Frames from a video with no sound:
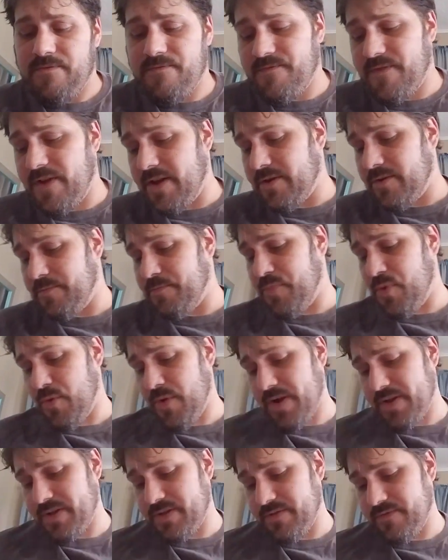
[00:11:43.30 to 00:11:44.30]
finer
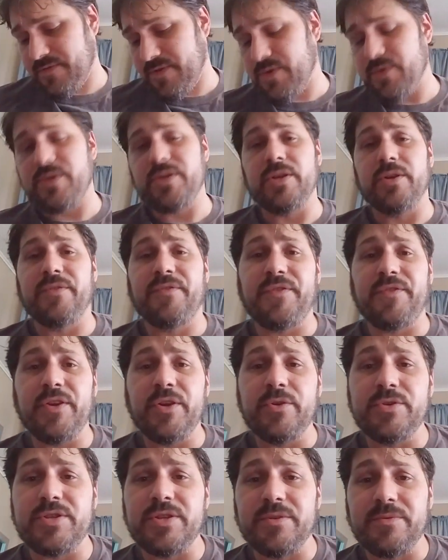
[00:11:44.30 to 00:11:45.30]
points of nuclear
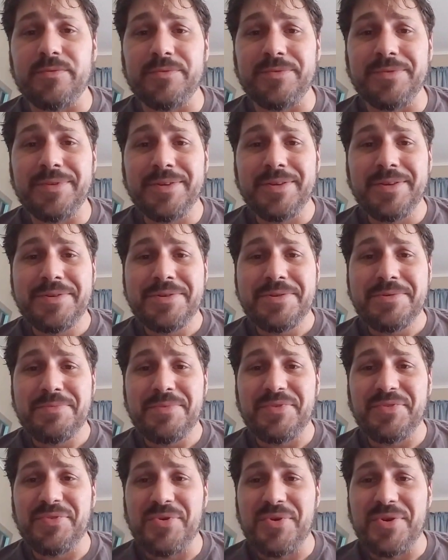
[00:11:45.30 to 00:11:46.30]
fusion
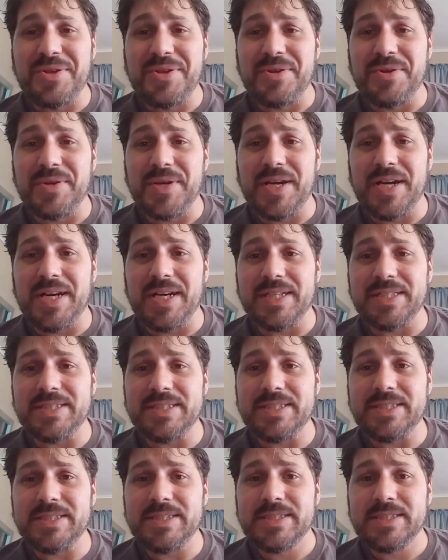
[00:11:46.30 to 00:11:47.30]
before you
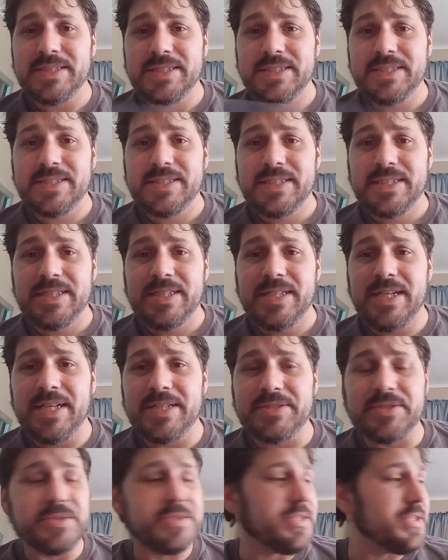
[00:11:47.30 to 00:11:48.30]

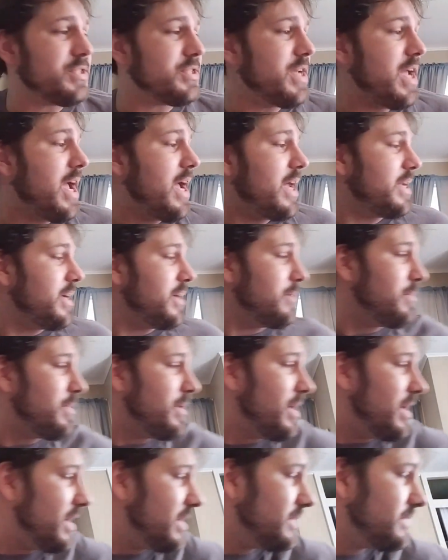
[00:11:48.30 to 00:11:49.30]
entered the chat here,
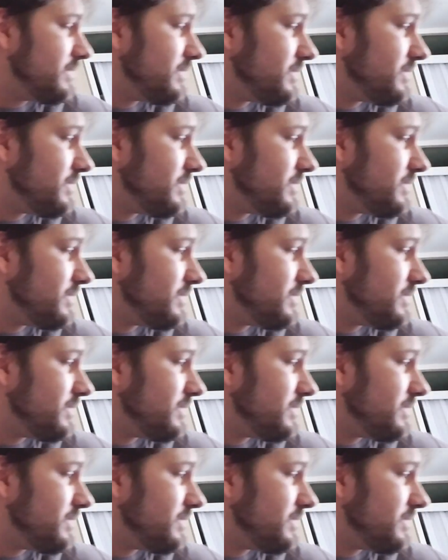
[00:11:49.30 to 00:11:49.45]
bud.